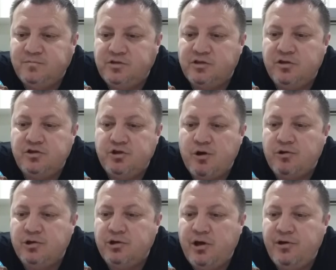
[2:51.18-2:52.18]
it's got
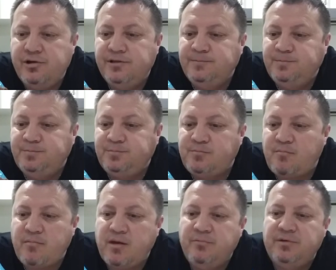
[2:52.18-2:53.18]
chocolate coated
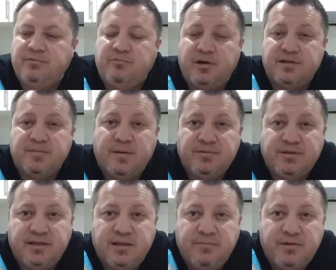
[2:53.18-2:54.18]
with rice bubbles
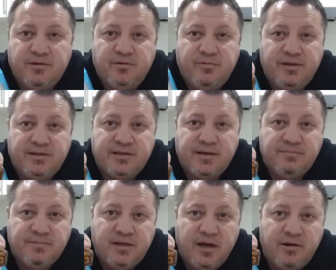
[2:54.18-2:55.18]
in the middle with
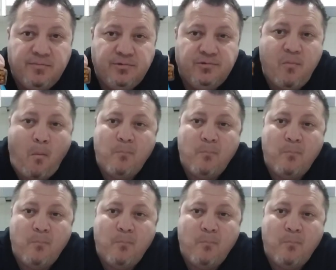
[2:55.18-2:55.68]
some caramel.